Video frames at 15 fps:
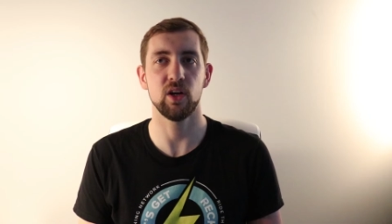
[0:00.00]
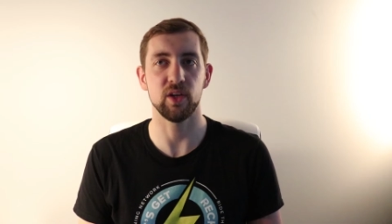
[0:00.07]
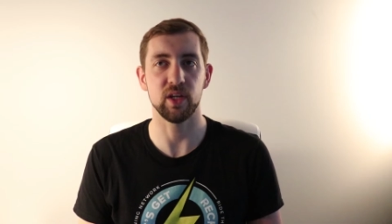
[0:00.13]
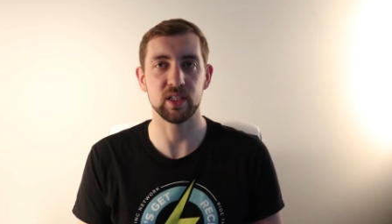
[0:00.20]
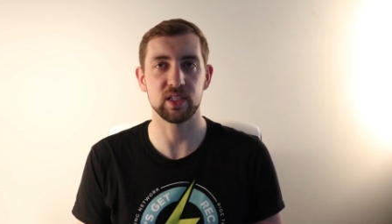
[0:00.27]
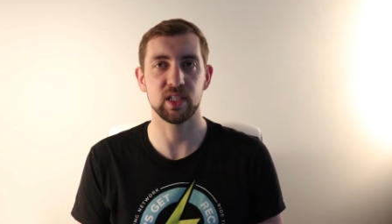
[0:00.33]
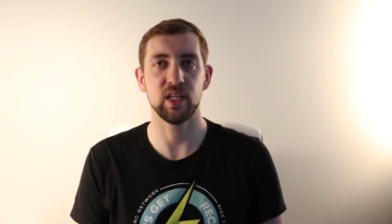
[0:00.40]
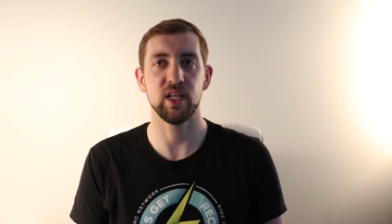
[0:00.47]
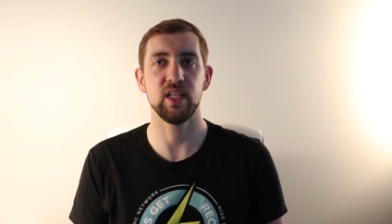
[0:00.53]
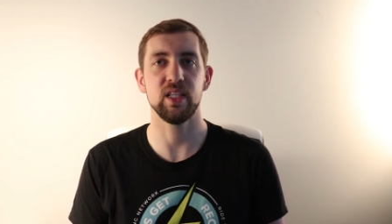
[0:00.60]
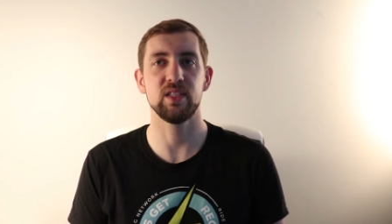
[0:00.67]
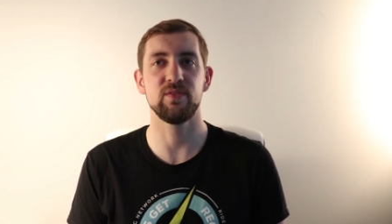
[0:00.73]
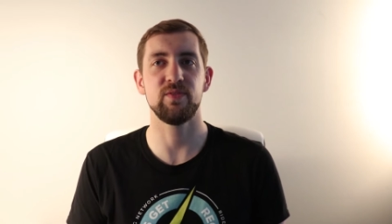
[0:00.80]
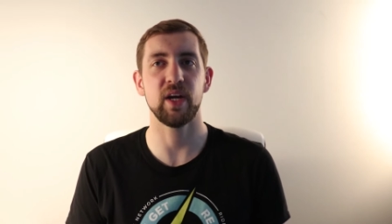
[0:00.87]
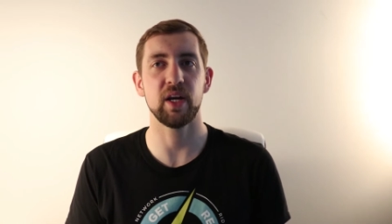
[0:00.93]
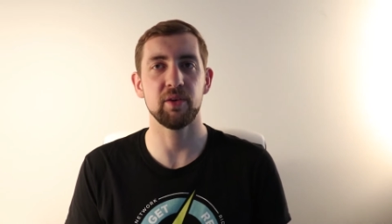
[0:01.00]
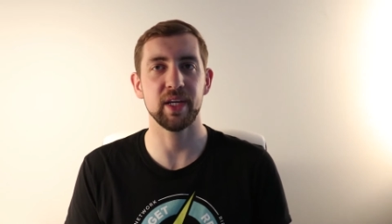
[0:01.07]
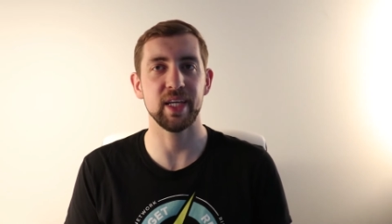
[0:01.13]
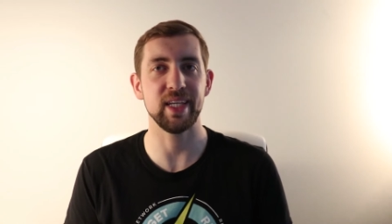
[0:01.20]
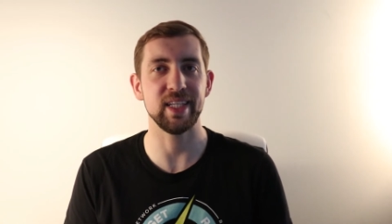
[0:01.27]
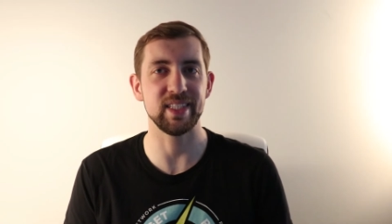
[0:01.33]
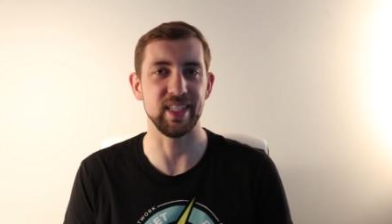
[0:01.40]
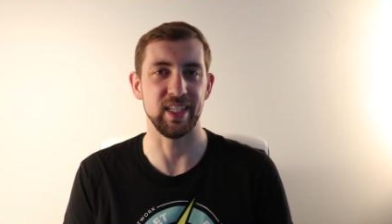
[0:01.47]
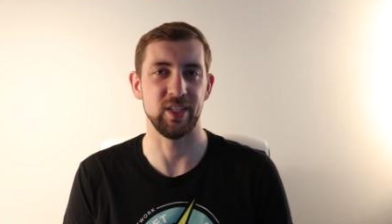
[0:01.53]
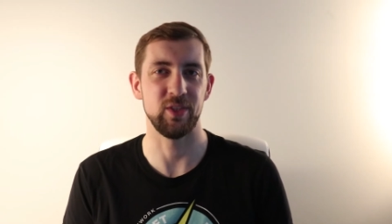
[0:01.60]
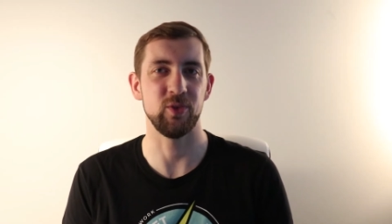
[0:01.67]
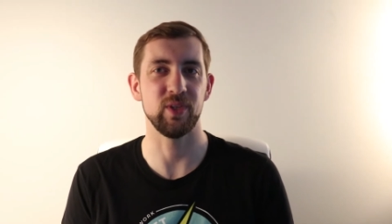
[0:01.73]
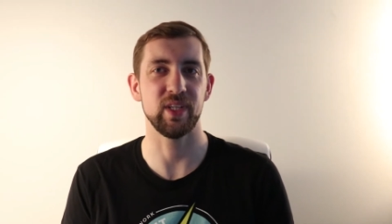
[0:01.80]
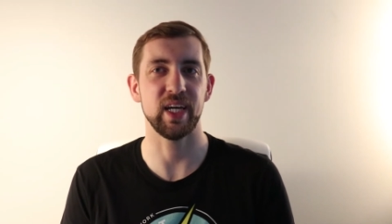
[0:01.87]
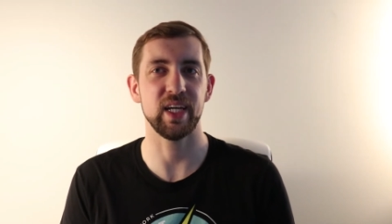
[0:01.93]
coins, it is very easy
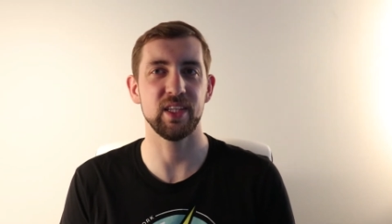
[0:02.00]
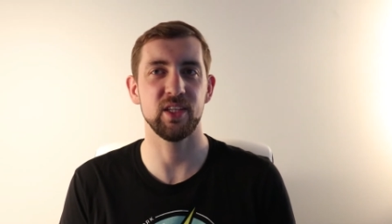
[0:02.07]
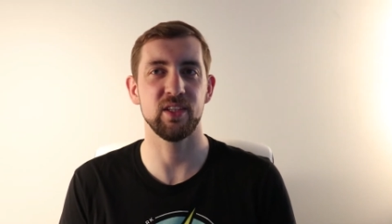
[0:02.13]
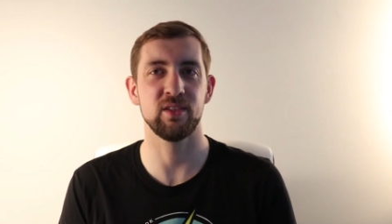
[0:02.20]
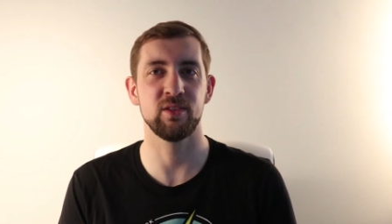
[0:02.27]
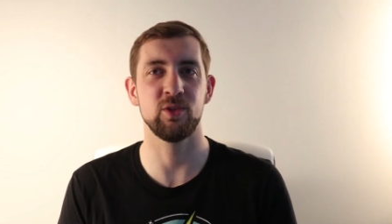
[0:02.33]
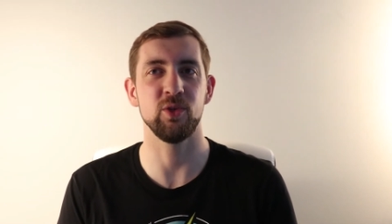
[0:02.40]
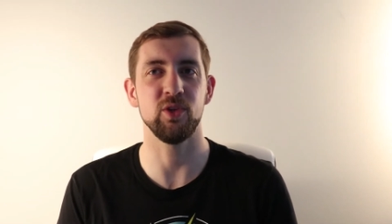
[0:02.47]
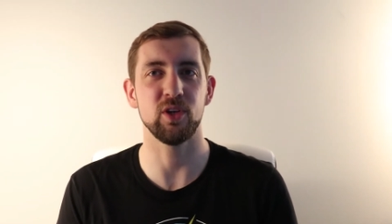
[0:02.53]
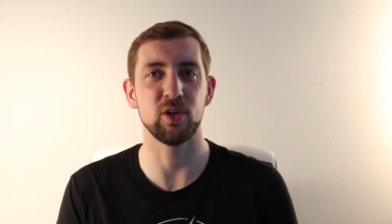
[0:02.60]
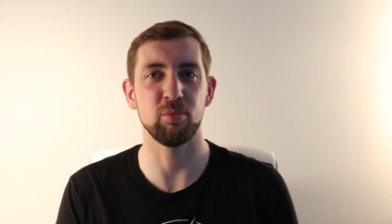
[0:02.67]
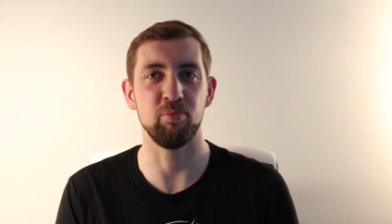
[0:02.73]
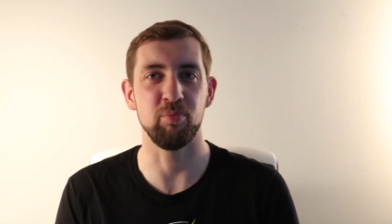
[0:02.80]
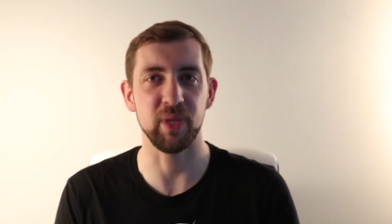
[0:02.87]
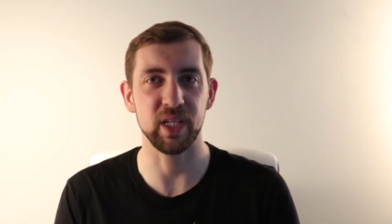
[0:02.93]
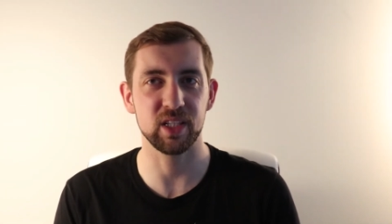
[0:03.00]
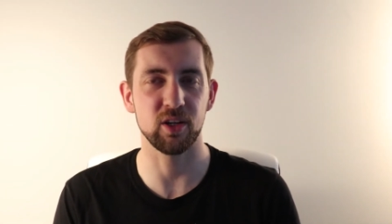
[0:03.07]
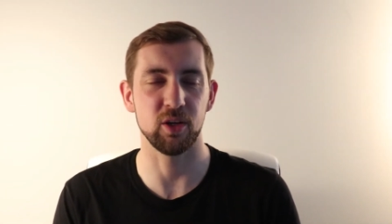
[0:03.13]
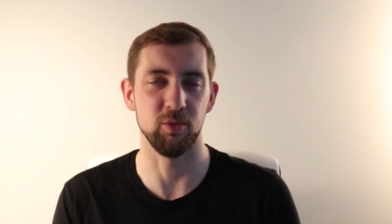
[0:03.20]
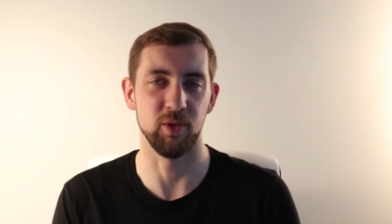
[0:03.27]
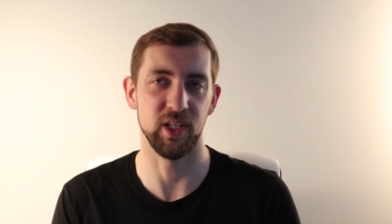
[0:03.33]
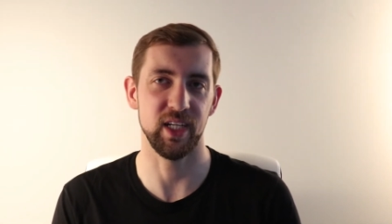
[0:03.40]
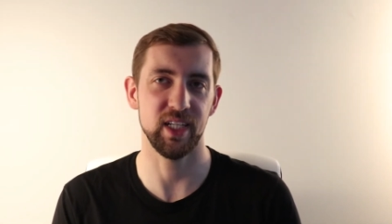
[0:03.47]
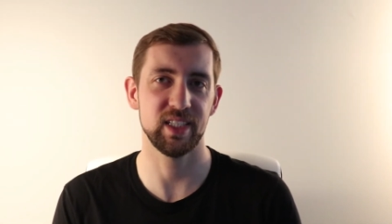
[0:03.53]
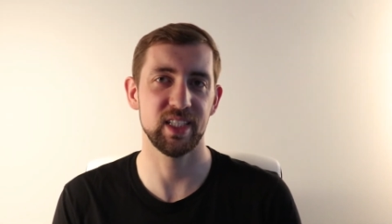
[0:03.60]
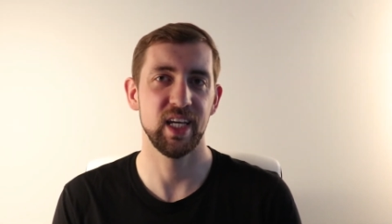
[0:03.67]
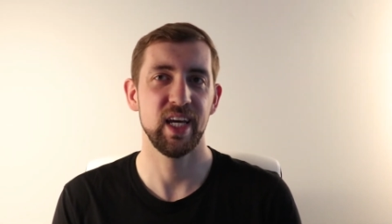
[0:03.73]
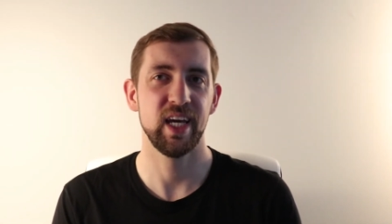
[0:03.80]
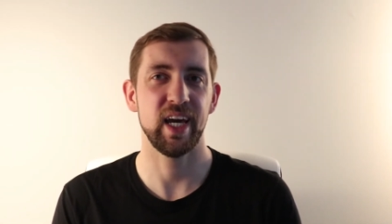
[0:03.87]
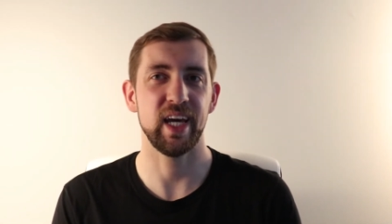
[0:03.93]
to get to your Bitcoin wallets